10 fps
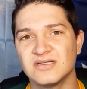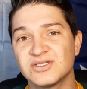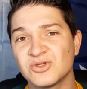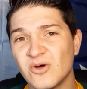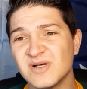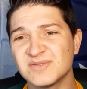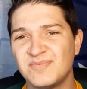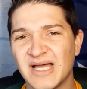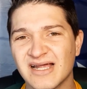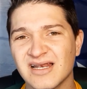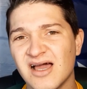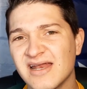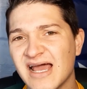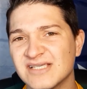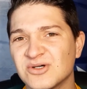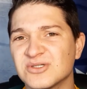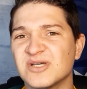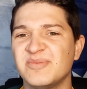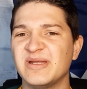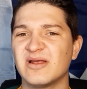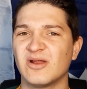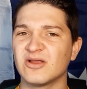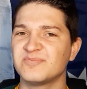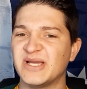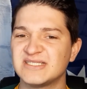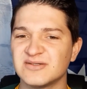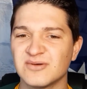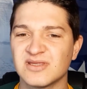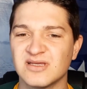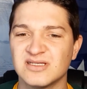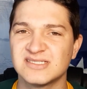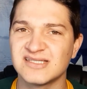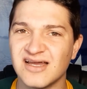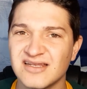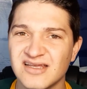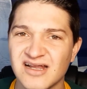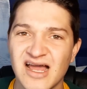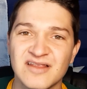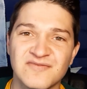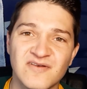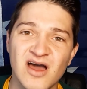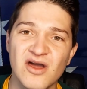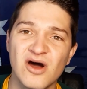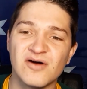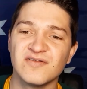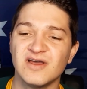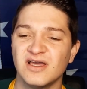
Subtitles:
The Stormers backline has also been a lot better with Stander at fly half.